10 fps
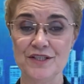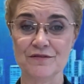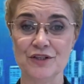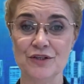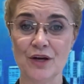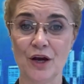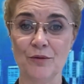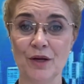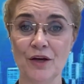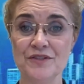of new
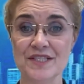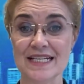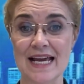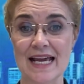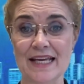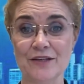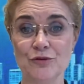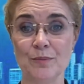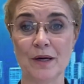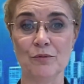home loans are now
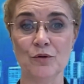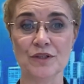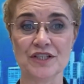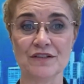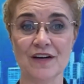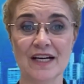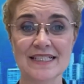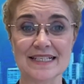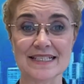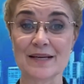handled by mortgage
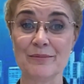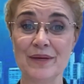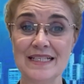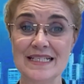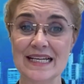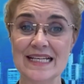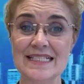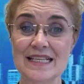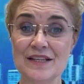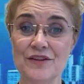advisors compared to
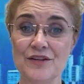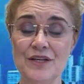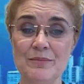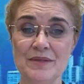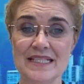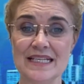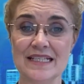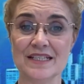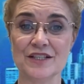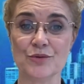less than
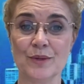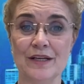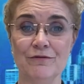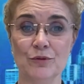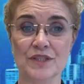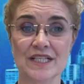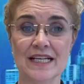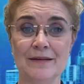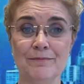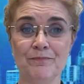30% in
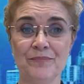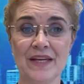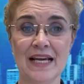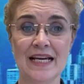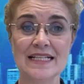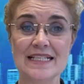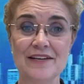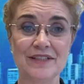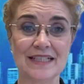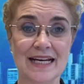2014.
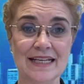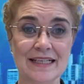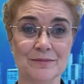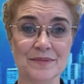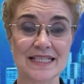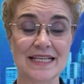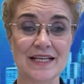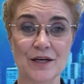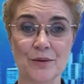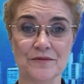David Cunningham,
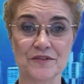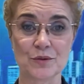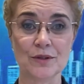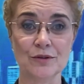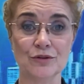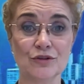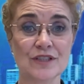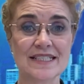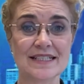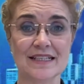CEO of Squirrel,
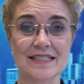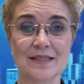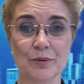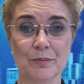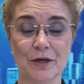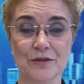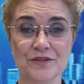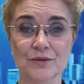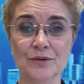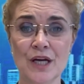criticised the
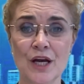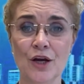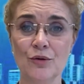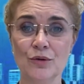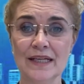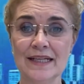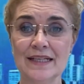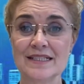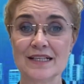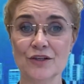proposal, calling it
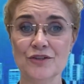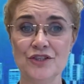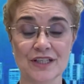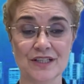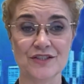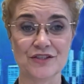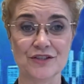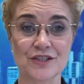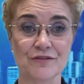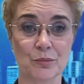a solution in
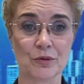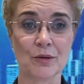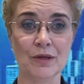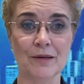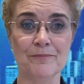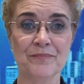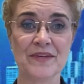search of a problem.